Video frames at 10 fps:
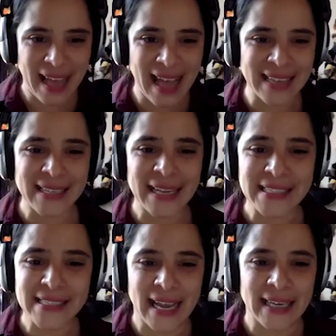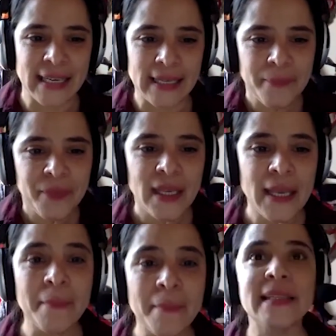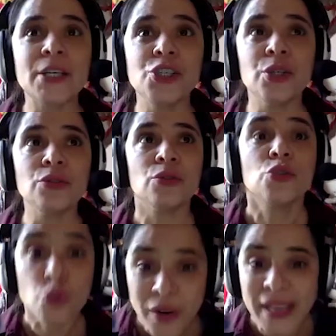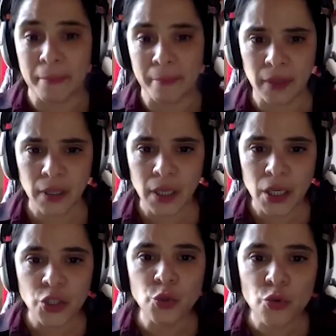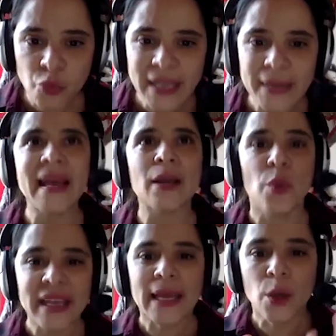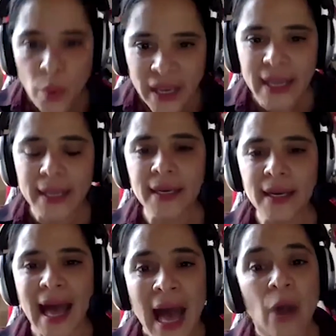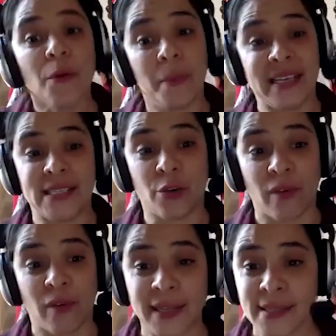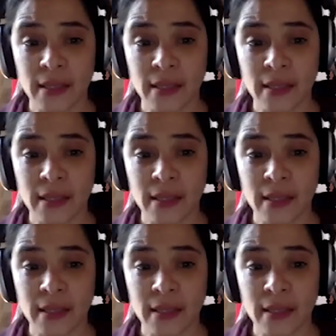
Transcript: as Lenin said, imagination to dream, to dream that we can win our basic rights,